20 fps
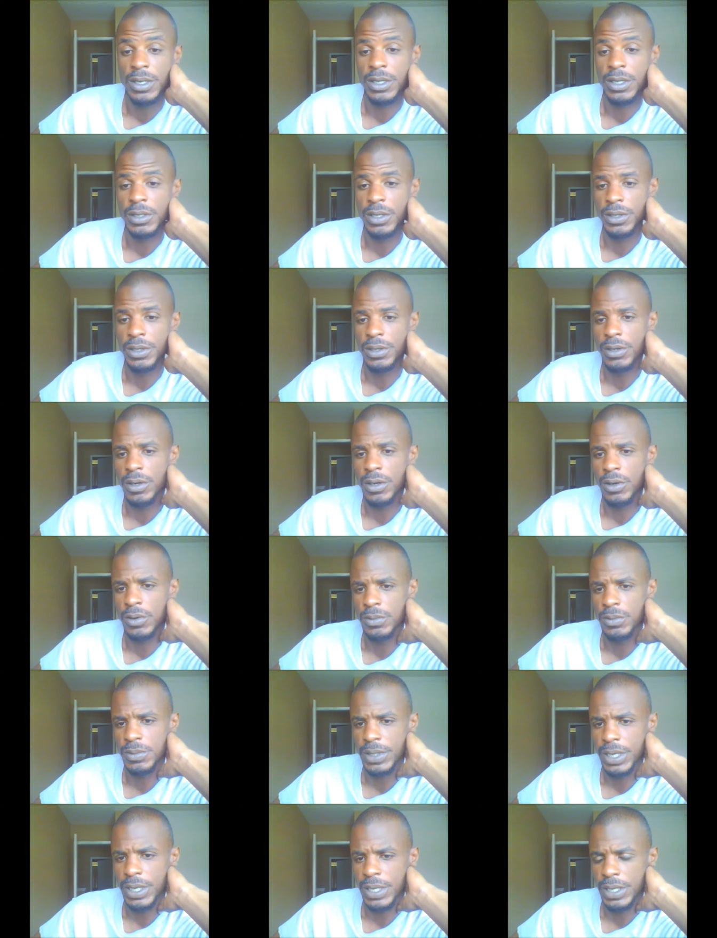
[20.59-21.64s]
another
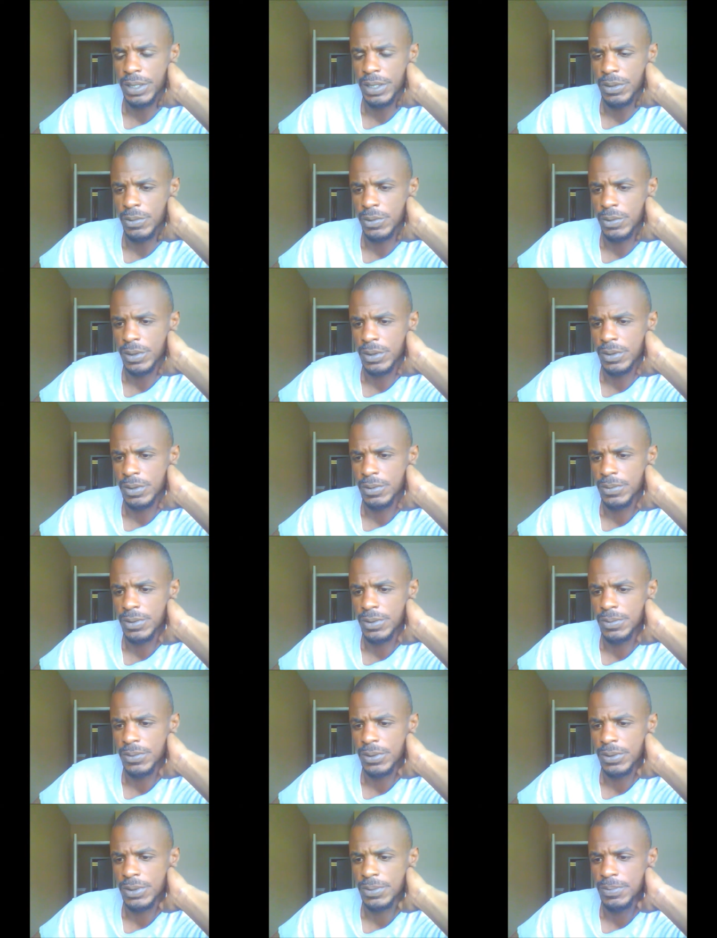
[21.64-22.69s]
home day, and we're going to be
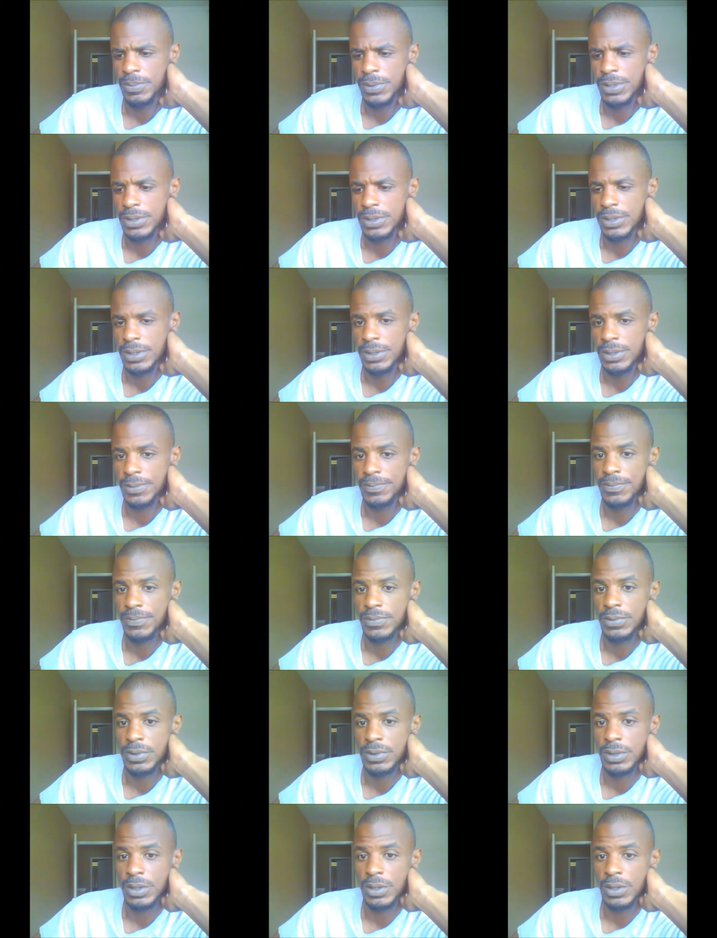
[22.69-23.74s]
pretty busy.
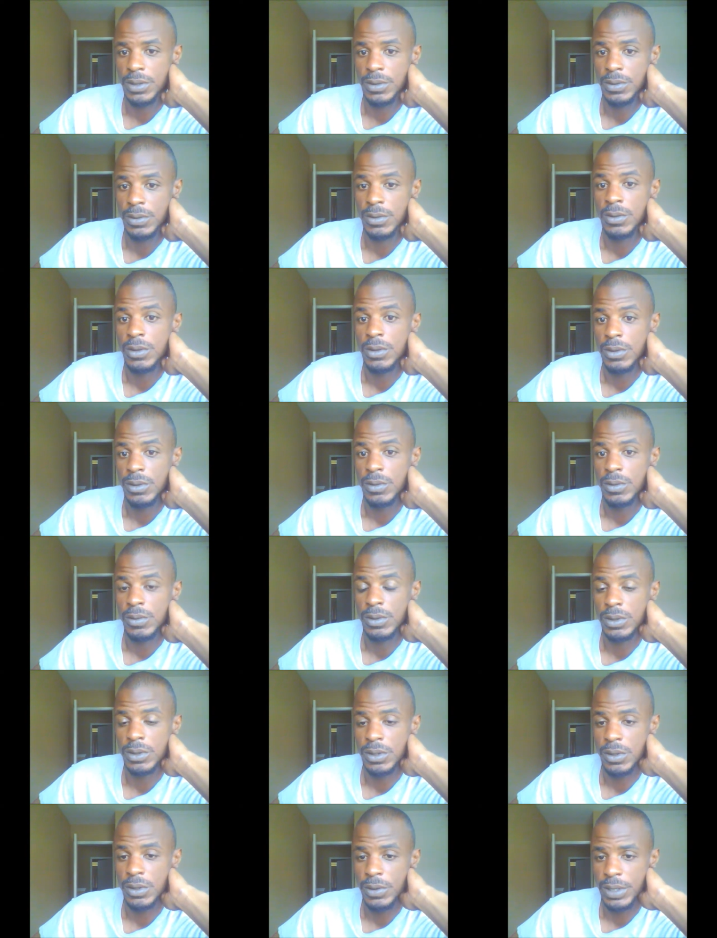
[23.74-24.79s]
So I
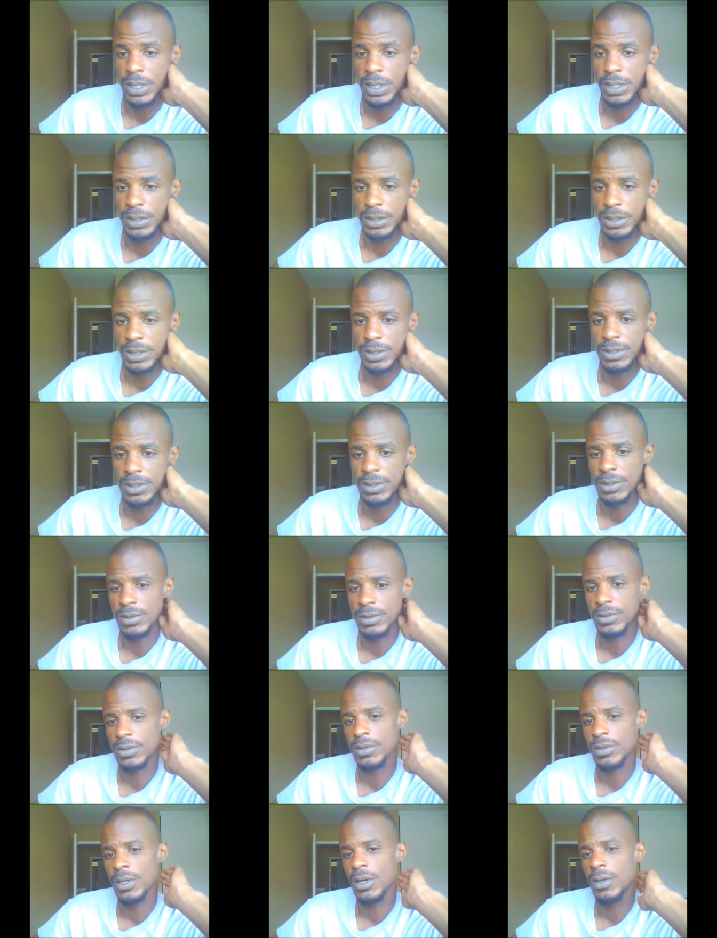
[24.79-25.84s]
want to go ahead and get this
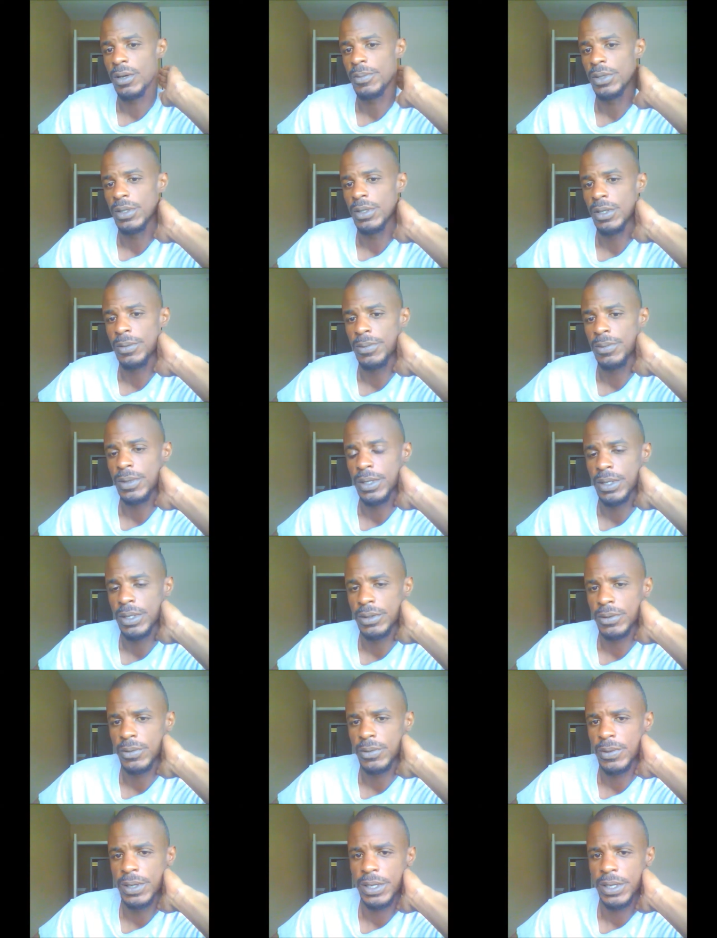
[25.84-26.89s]
installment up and out
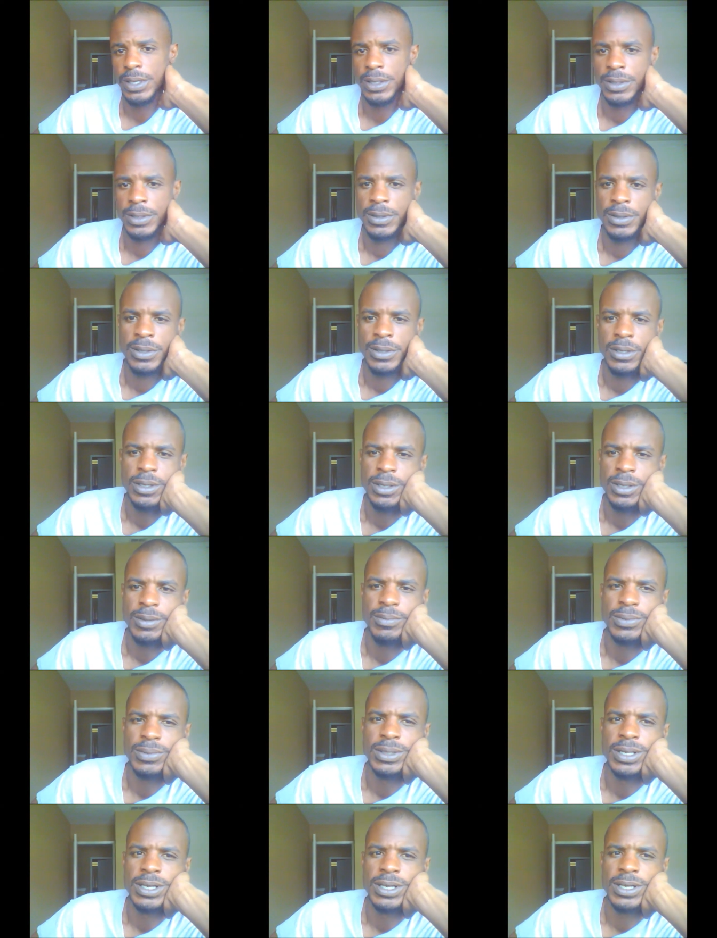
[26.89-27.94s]
the way.
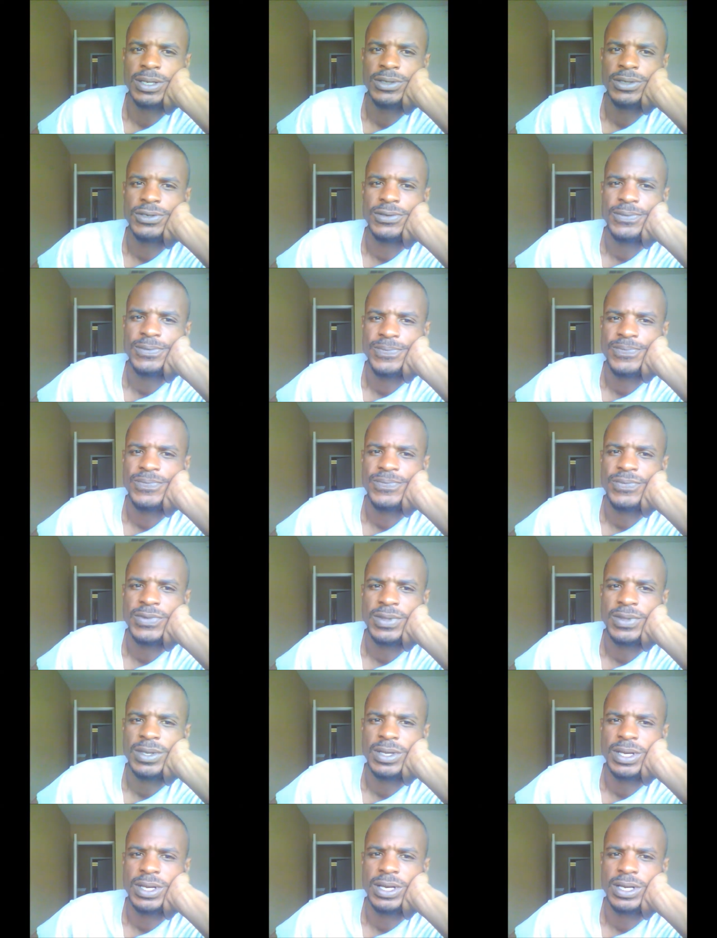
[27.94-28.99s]
Plus,
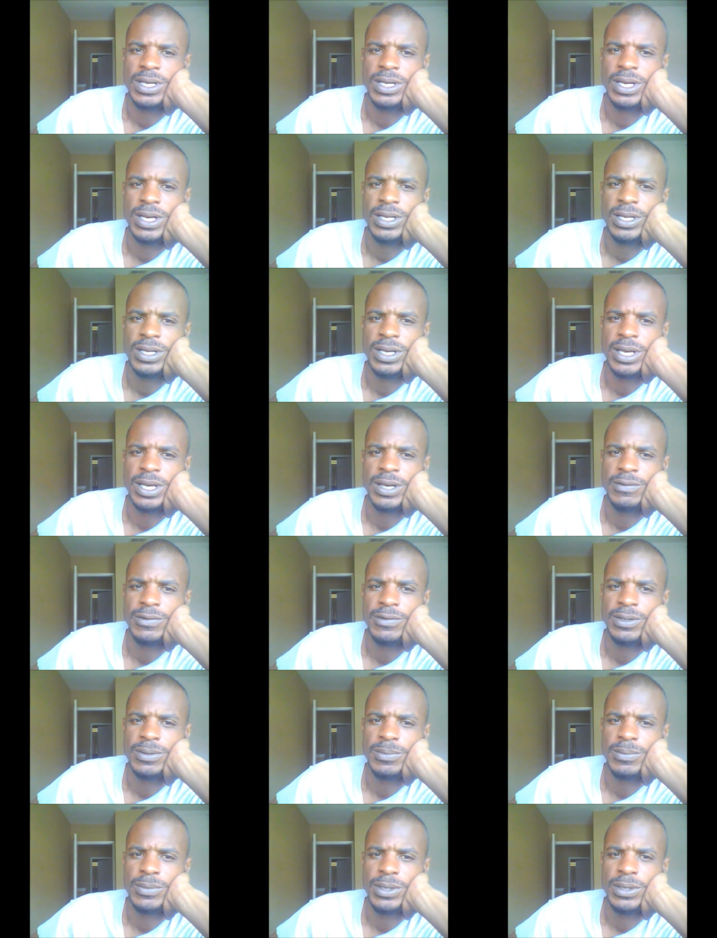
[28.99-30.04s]
I kind of have to
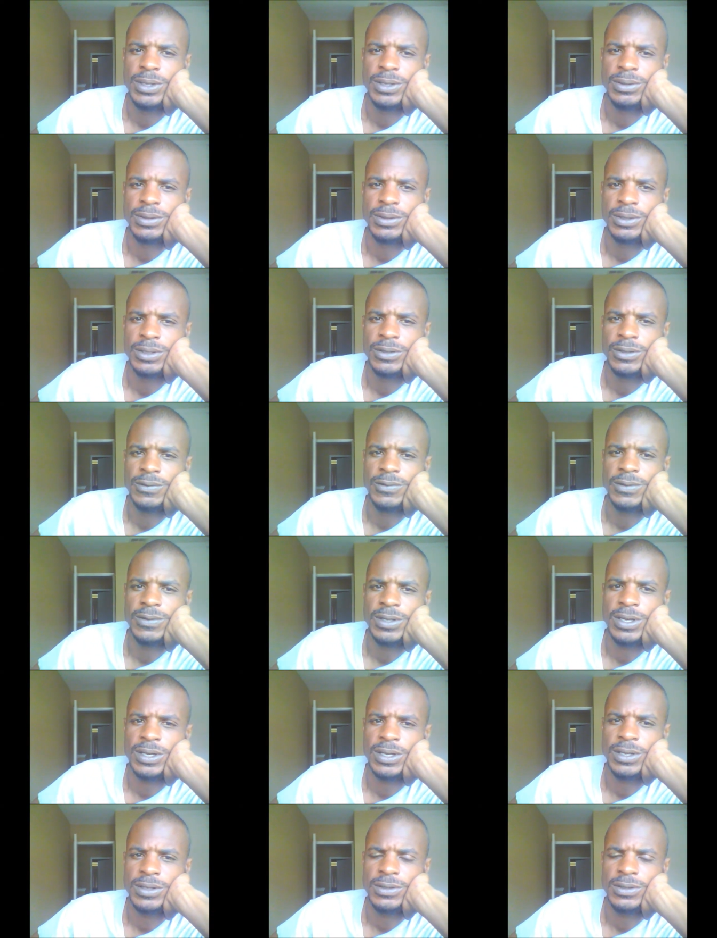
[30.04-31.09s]
admit and give
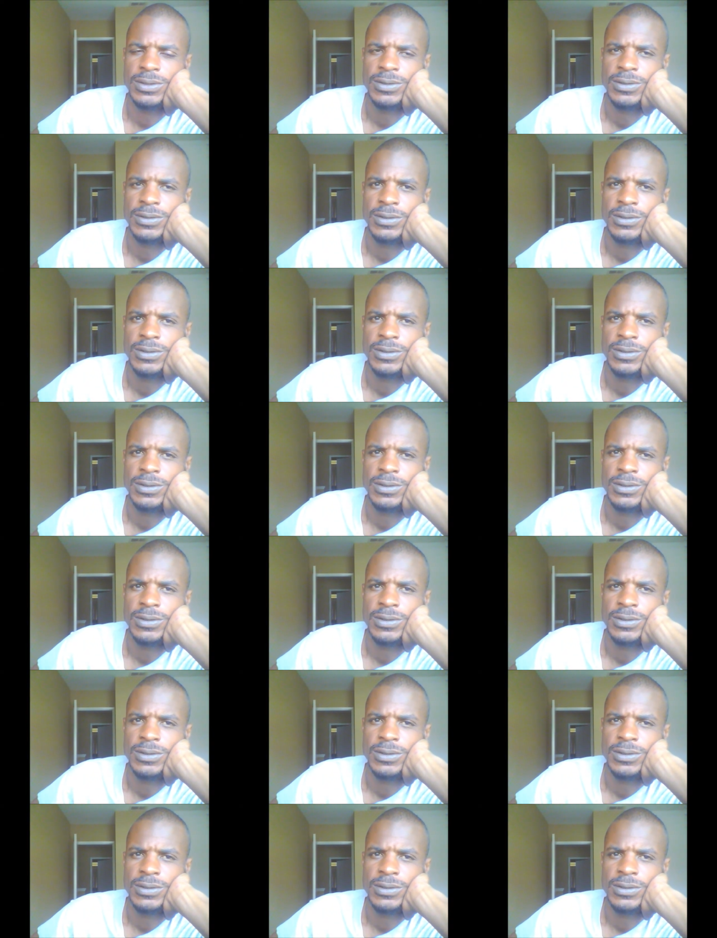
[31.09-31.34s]
thanks